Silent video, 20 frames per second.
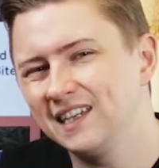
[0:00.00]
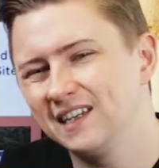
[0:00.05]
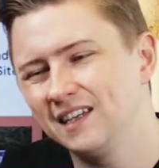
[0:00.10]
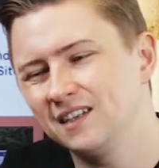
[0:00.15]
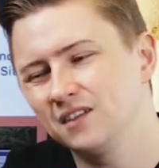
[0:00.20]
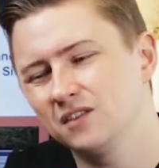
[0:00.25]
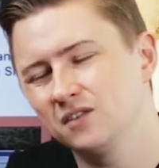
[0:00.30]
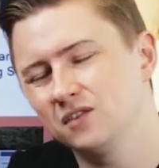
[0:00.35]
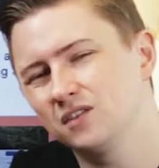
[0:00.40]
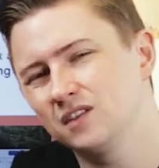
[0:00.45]
you need
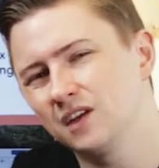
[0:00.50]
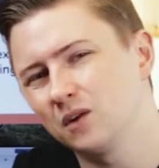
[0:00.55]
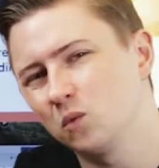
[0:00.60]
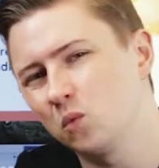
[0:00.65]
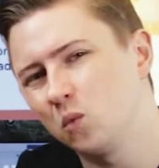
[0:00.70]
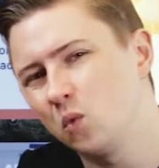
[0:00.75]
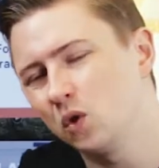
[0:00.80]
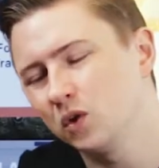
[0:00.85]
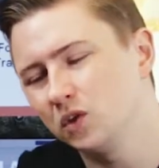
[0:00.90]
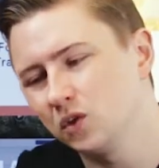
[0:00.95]
to understand
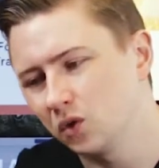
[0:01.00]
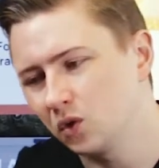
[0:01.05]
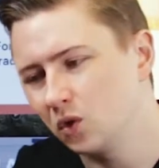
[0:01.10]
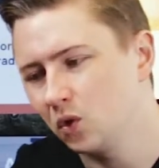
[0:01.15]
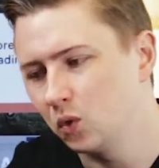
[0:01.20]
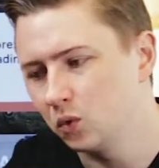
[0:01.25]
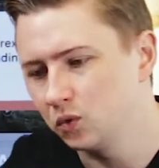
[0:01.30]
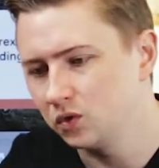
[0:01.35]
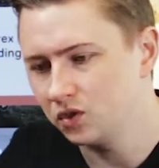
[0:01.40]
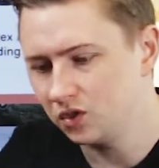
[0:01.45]
what your
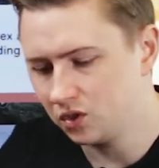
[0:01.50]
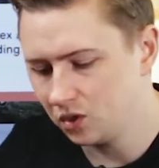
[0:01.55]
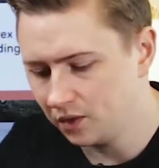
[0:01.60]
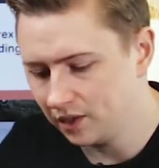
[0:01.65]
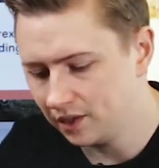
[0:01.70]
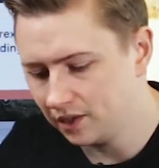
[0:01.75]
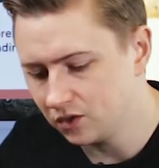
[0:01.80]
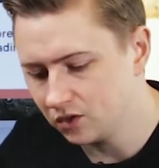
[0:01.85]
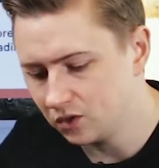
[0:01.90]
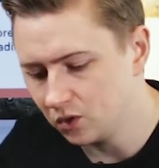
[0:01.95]
code's
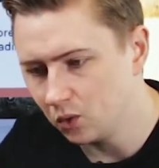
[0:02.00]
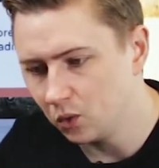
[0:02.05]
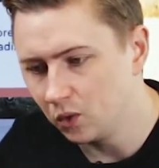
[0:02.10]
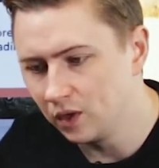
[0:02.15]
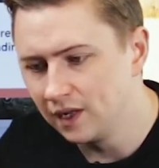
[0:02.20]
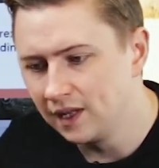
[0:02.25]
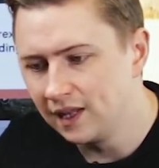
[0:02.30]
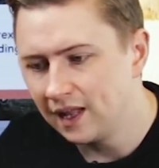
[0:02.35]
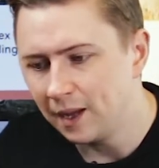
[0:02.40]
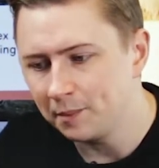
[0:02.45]
doing. So
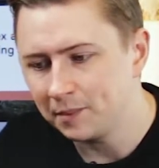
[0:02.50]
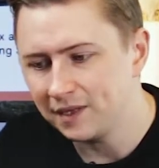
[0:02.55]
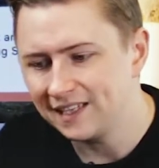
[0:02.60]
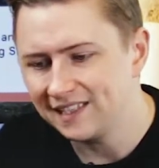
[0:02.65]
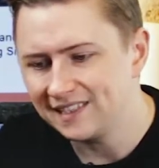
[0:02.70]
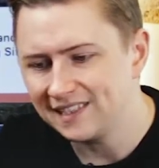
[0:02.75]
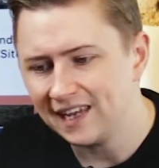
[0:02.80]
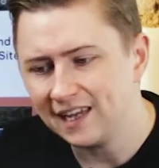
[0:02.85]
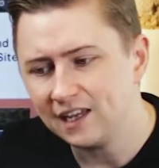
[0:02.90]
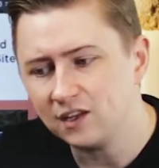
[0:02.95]
I'm going to
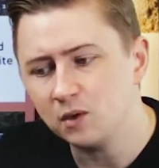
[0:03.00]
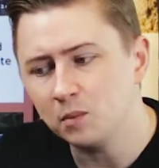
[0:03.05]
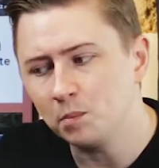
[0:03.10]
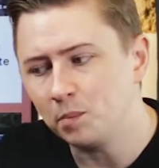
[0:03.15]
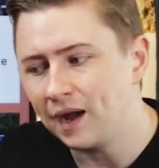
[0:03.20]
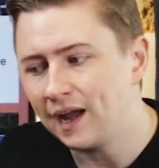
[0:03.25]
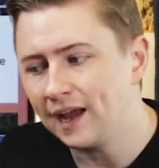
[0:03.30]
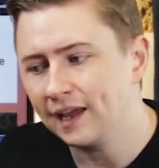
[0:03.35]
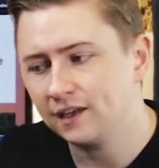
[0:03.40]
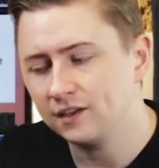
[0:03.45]
take you
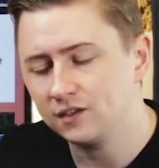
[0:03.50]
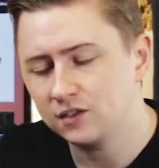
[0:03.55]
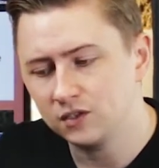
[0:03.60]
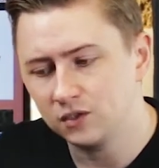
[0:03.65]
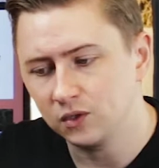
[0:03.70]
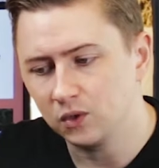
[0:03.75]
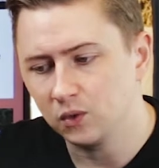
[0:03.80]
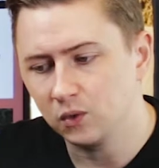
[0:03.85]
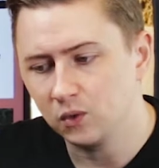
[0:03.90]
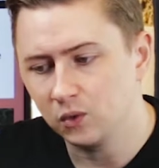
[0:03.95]
back
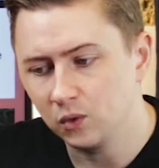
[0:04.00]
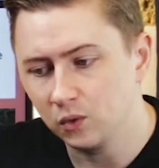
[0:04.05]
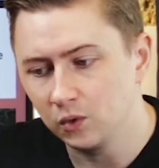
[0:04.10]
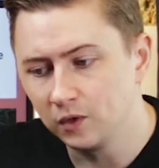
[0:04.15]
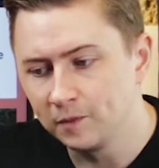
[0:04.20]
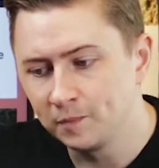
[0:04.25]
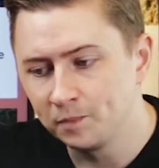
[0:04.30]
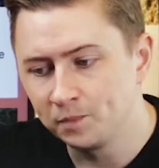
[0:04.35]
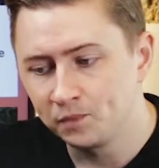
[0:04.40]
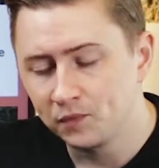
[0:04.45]
to
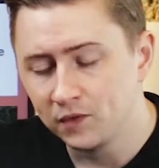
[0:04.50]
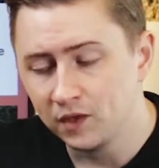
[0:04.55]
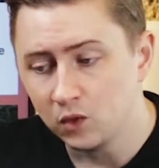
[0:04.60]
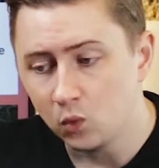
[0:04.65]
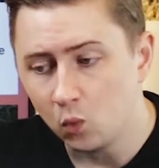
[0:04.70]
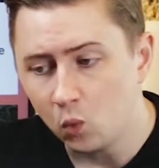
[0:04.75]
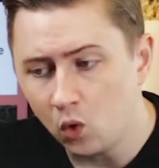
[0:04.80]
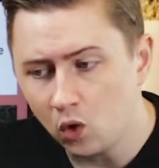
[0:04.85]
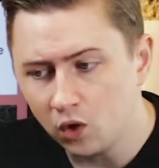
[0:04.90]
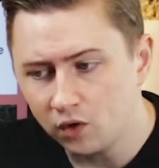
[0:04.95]
the
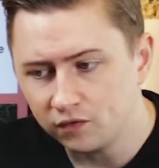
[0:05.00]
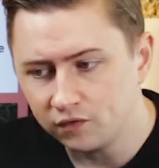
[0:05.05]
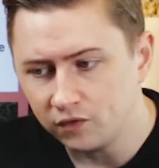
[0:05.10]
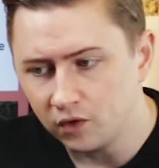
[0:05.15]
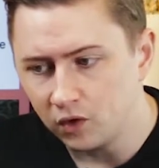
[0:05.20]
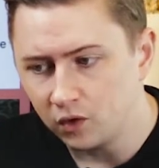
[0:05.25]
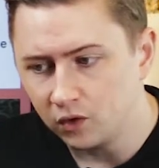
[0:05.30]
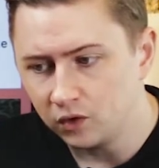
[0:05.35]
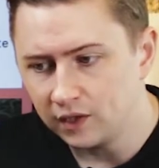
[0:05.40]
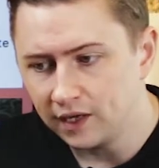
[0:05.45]

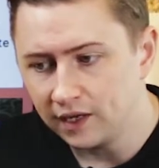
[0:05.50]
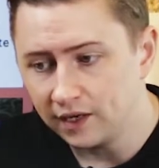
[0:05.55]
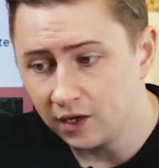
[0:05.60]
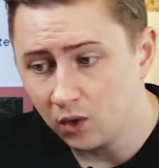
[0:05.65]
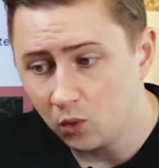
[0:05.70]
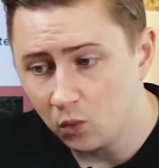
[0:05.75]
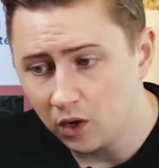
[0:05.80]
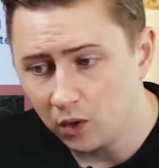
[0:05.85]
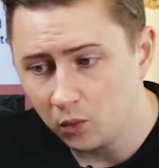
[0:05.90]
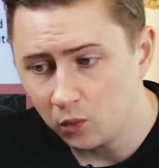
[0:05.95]
waterfall, and
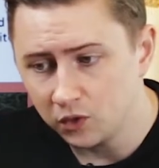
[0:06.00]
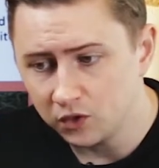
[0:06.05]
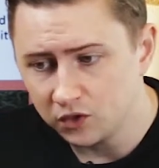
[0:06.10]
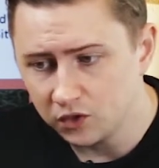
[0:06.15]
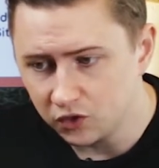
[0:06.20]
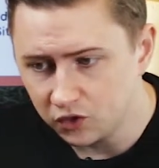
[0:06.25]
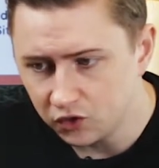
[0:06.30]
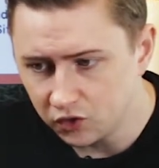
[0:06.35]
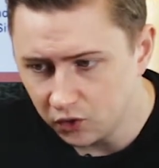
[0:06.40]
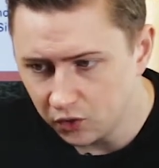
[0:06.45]
now what I want
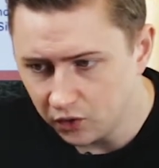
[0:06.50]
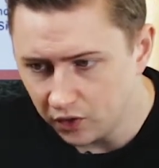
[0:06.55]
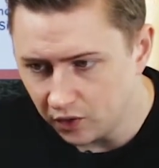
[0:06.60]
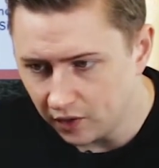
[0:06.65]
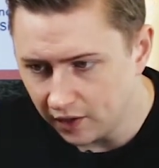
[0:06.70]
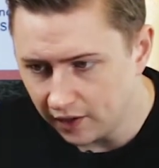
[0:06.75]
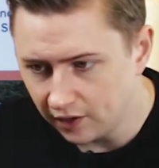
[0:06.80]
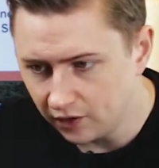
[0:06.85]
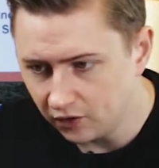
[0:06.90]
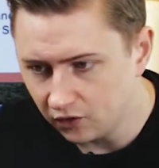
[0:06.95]
to show you
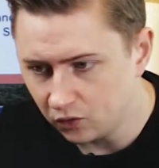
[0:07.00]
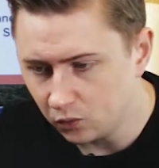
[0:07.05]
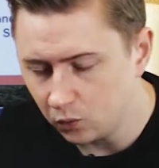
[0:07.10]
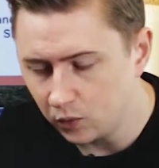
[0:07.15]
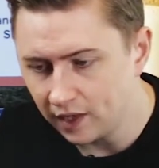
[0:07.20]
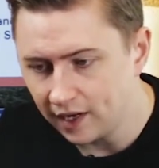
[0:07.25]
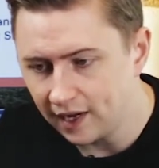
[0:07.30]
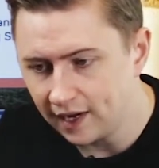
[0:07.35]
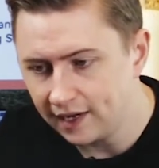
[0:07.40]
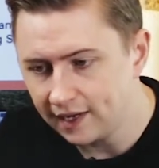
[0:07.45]
is
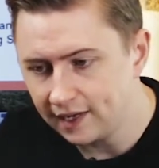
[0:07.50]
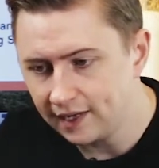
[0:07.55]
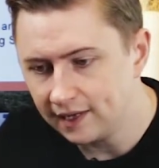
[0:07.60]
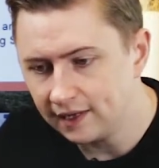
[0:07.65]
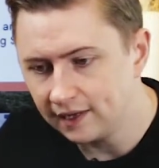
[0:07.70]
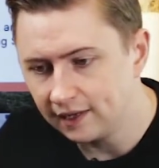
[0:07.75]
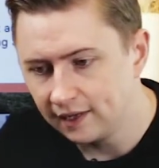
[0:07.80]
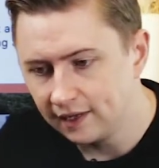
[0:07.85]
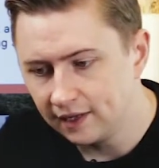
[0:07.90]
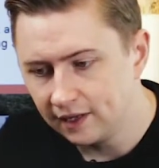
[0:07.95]
when I